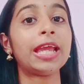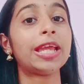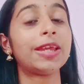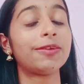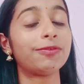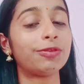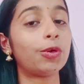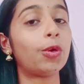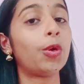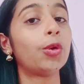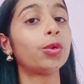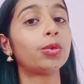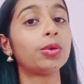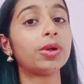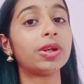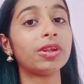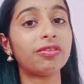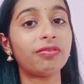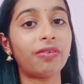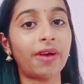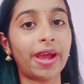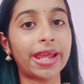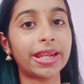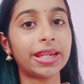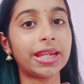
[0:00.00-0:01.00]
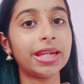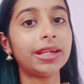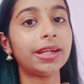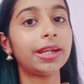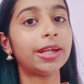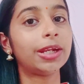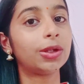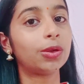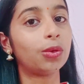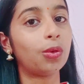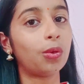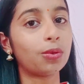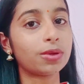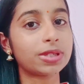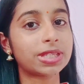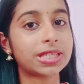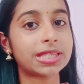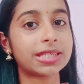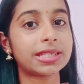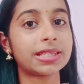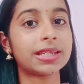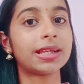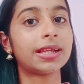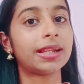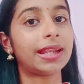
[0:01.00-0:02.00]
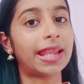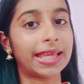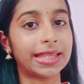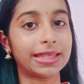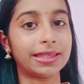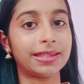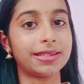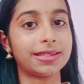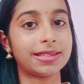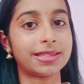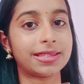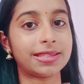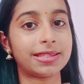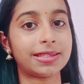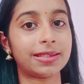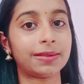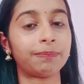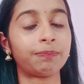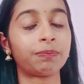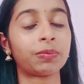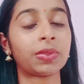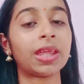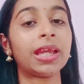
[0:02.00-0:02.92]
If you go to define it, it goes like this.